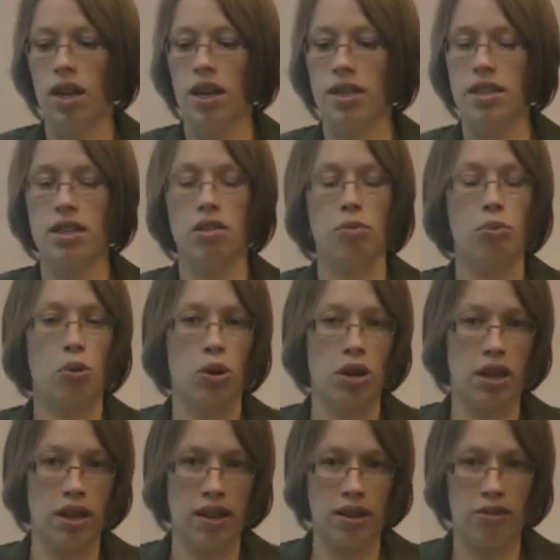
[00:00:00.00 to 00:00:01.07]
It's still
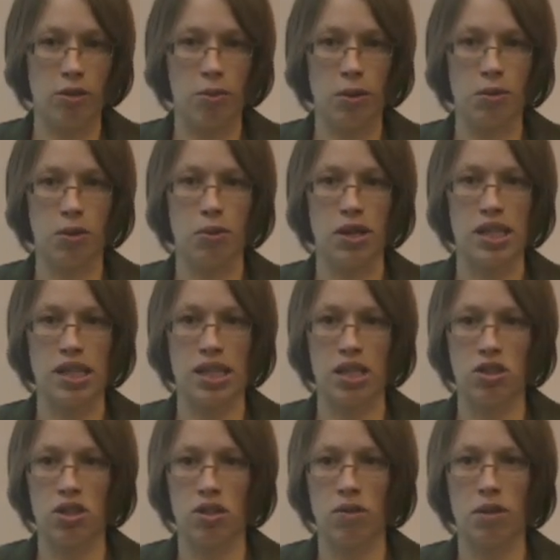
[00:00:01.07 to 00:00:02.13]
important, I think, for public
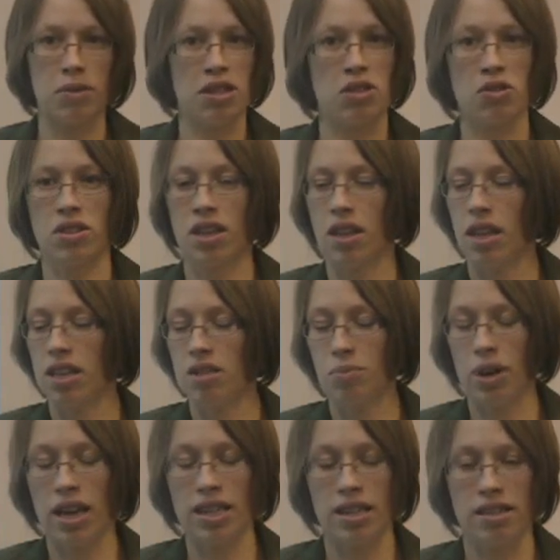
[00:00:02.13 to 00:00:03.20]
presentation, right? My students get lots of
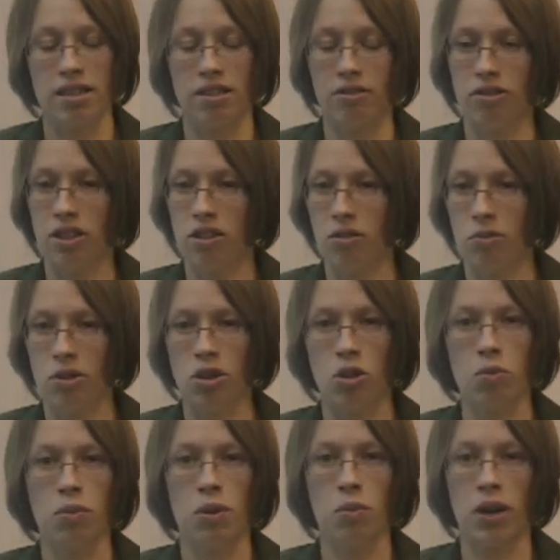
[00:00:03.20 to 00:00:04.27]
practice in the front of the
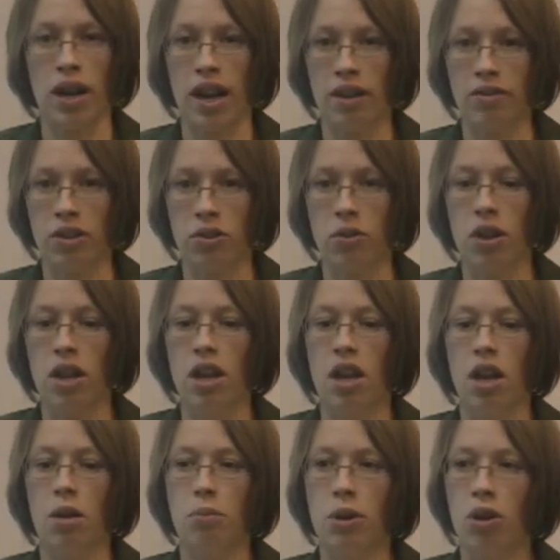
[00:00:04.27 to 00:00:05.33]
room and what have you,
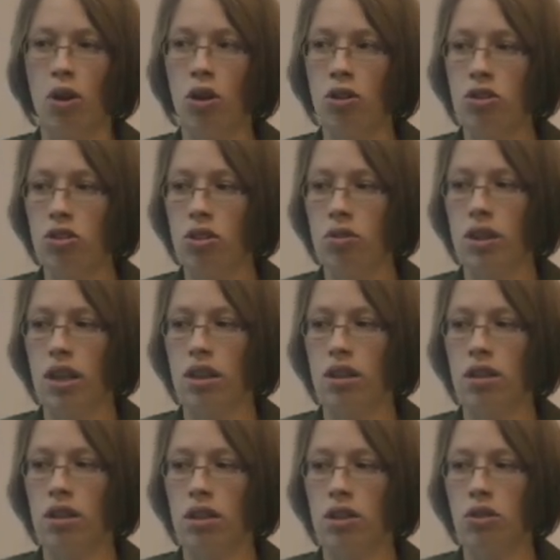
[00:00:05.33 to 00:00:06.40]
but also they
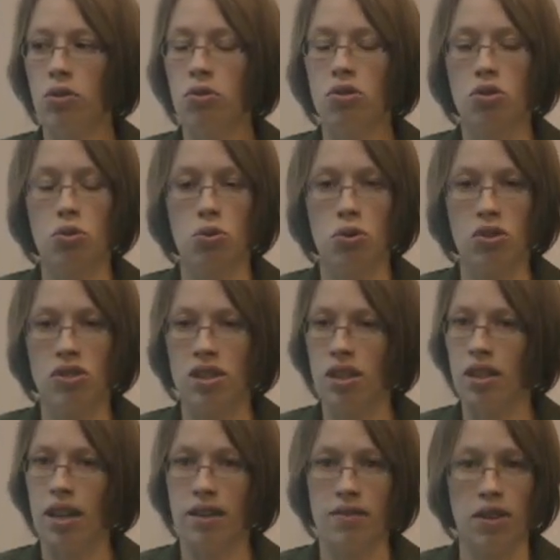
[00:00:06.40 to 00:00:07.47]
use tools that
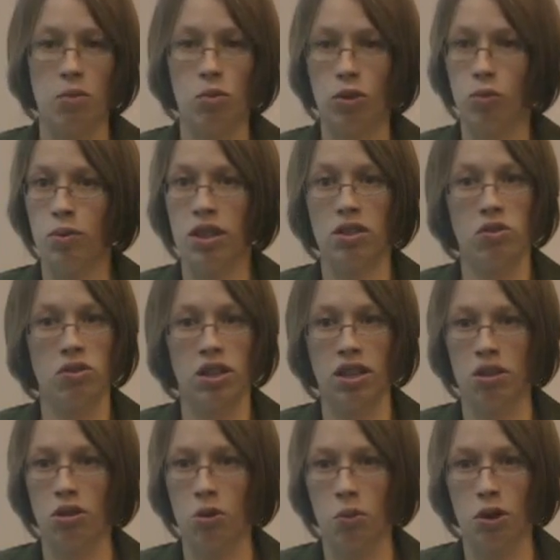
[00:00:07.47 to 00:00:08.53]
a lot of them will be using
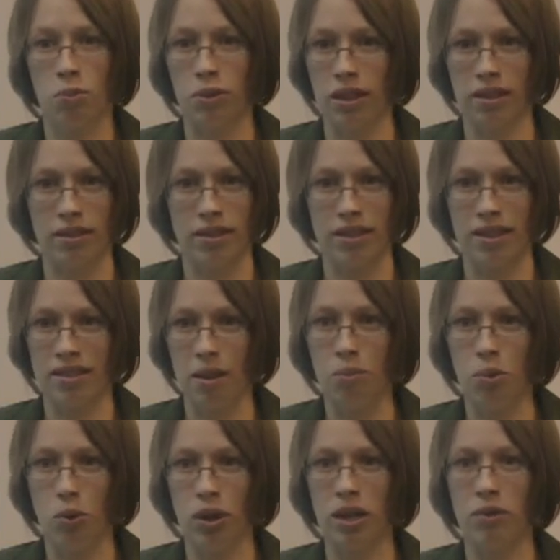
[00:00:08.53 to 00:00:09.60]
in their workplaces at some
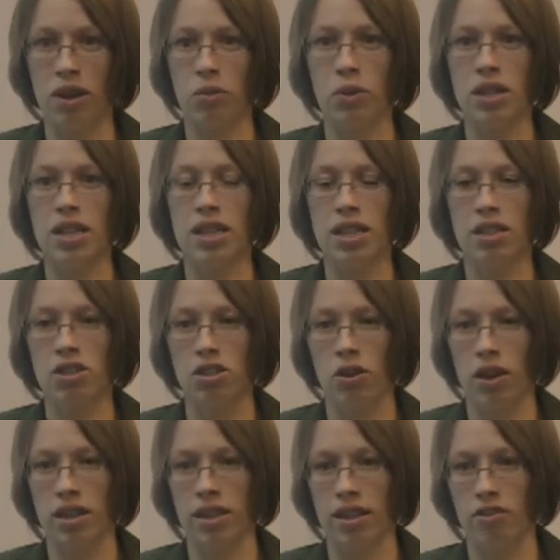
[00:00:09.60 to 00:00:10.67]
point, right? We need to know
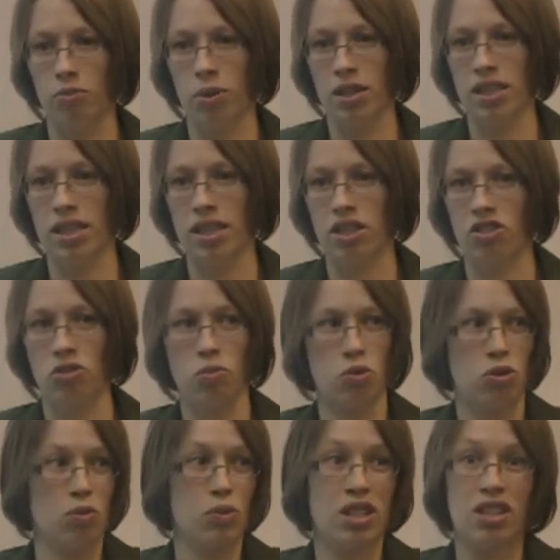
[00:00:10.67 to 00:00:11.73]
how to give presentations,
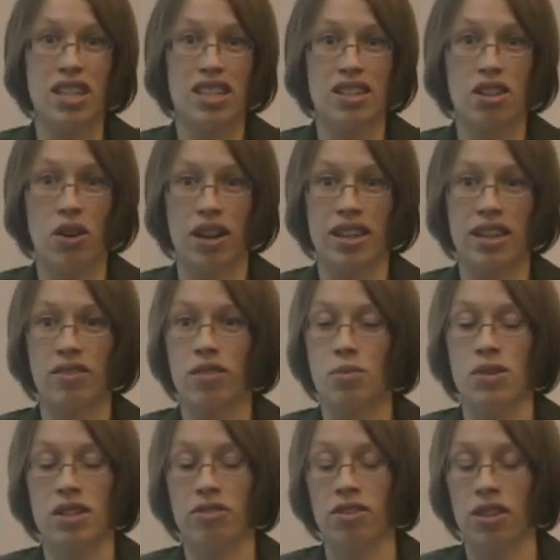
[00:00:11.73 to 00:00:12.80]
and we need to know how to give them
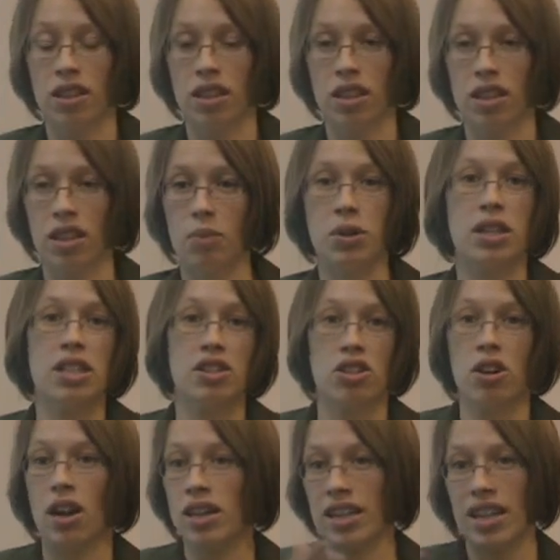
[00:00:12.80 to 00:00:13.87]
differently, and we need to
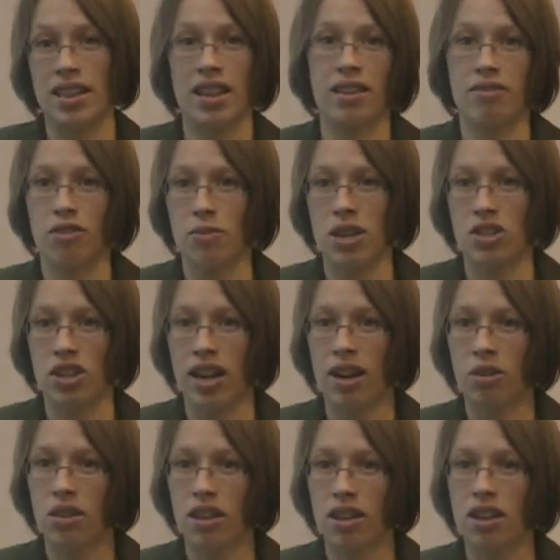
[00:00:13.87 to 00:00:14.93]
know how to get that information
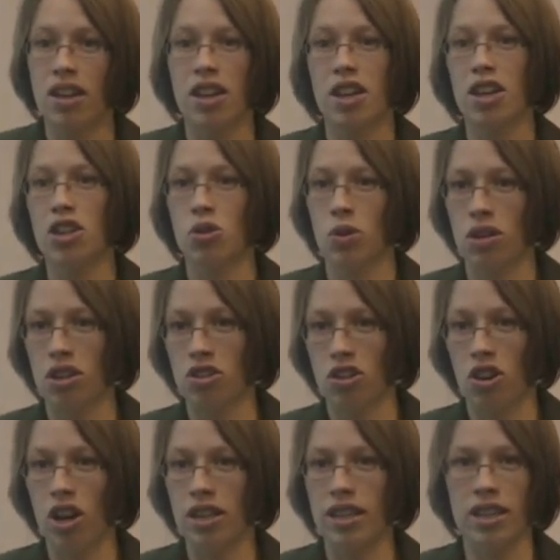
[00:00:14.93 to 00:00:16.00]
out there to a
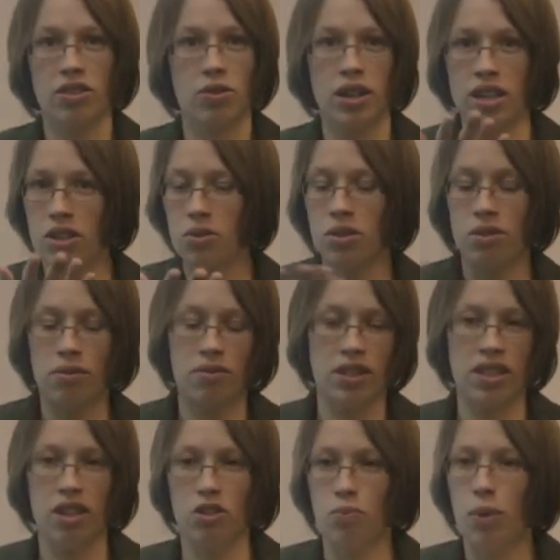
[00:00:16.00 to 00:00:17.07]
larger audience, right? YouTube
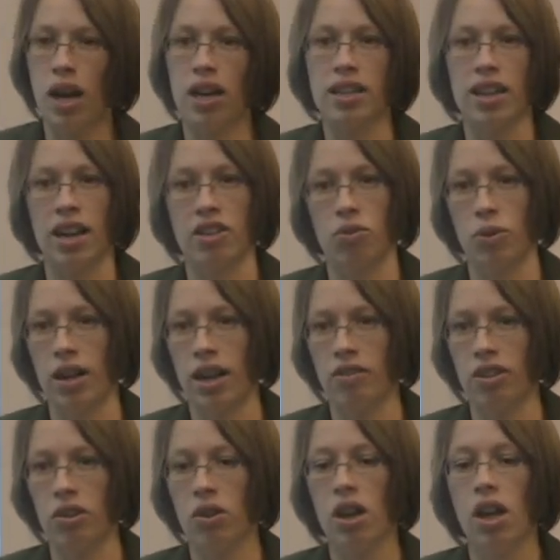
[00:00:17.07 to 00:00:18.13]
videos, podcasts, what have
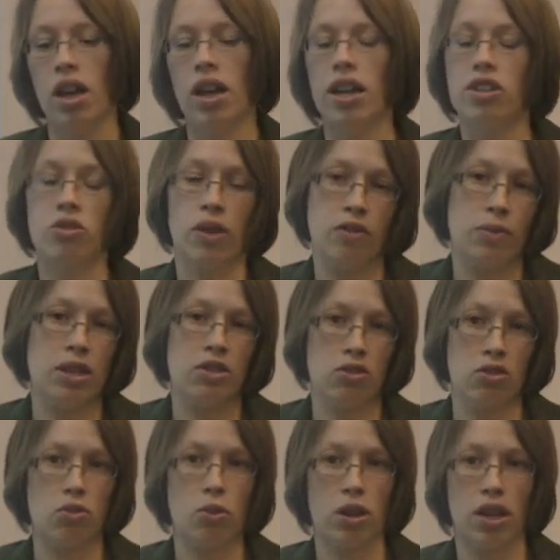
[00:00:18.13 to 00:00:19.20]
you. And so I have my
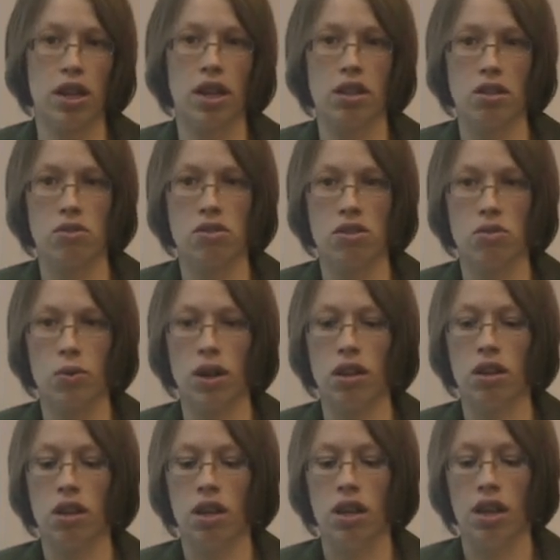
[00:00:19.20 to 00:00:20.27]
students working on those as
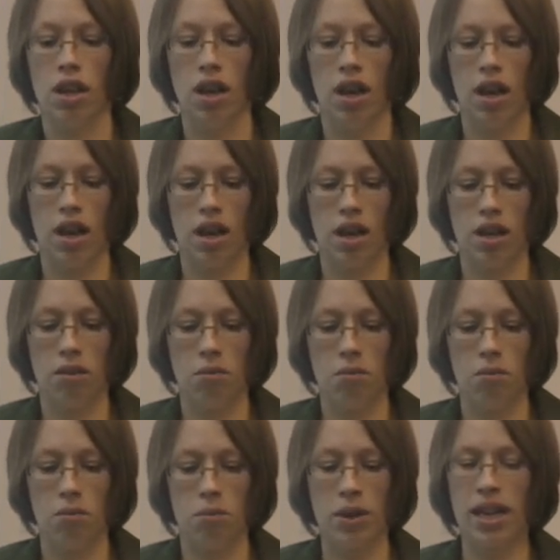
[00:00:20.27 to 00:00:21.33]
well.
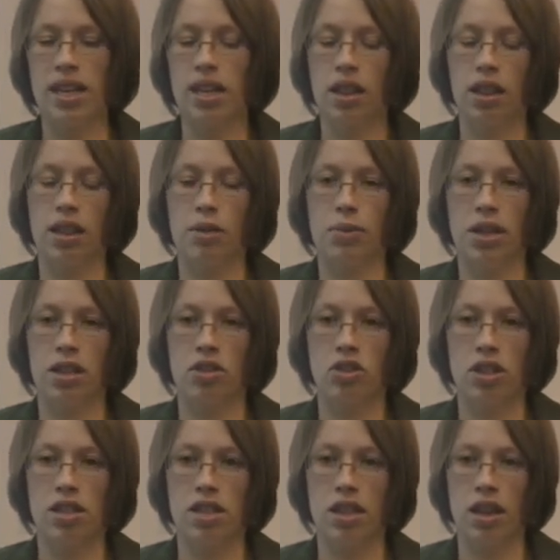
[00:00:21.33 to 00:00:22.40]
But I didn't limit it
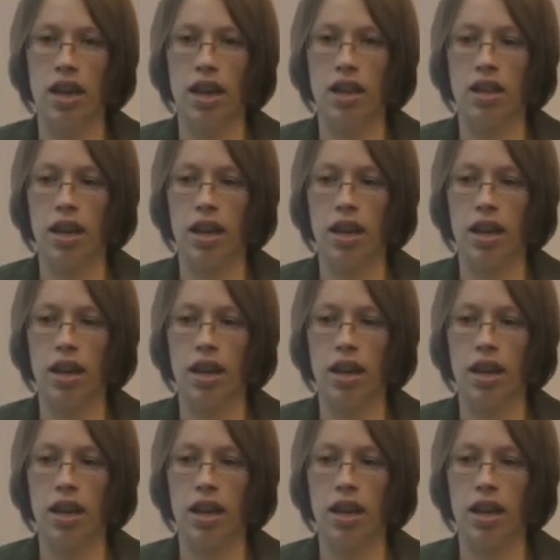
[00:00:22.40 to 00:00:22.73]
just to that.